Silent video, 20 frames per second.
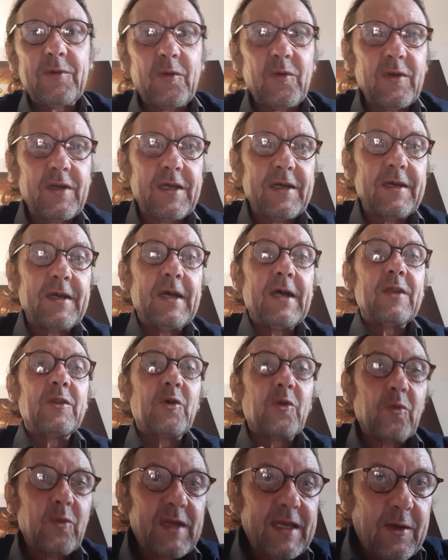all the
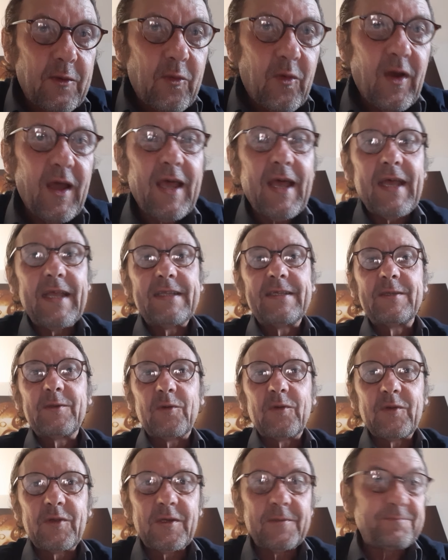regrets,
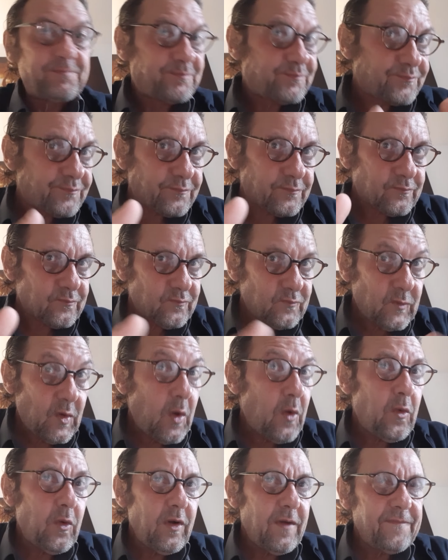
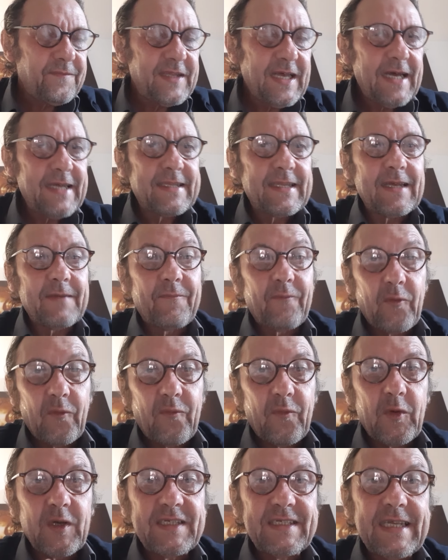all of that, and
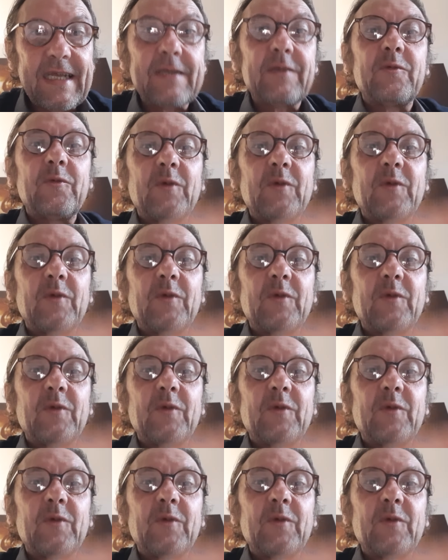for it's like